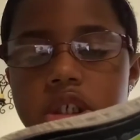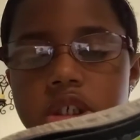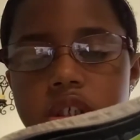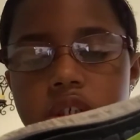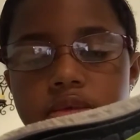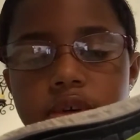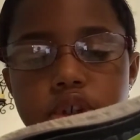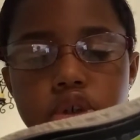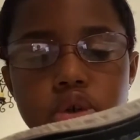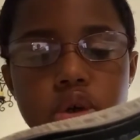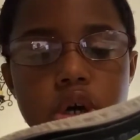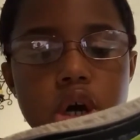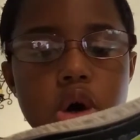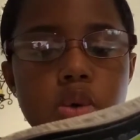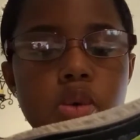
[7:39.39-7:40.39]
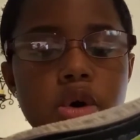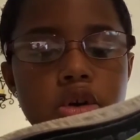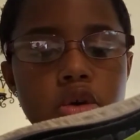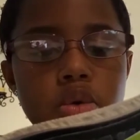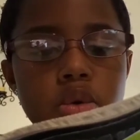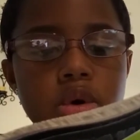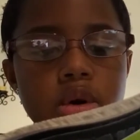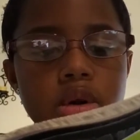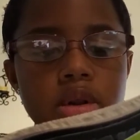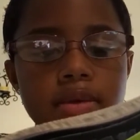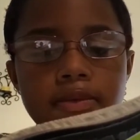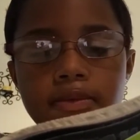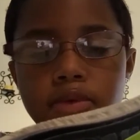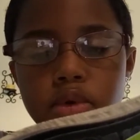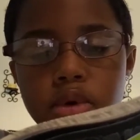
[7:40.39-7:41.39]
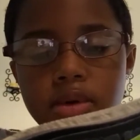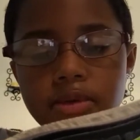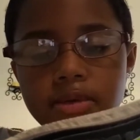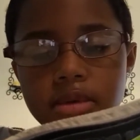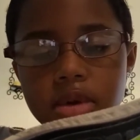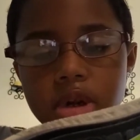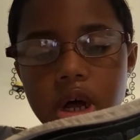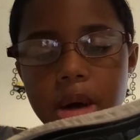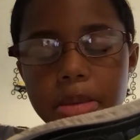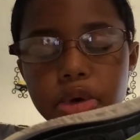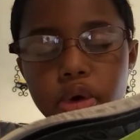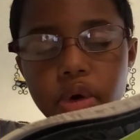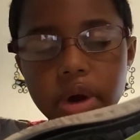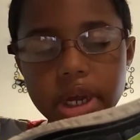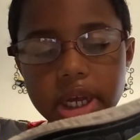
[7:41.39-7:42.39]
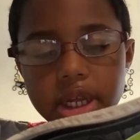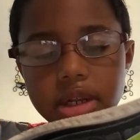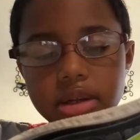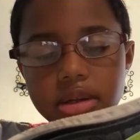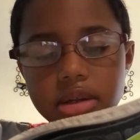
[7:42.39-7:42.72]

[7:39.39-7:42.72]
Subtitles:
Said Rachel. Wasn't one of them full of llama grain?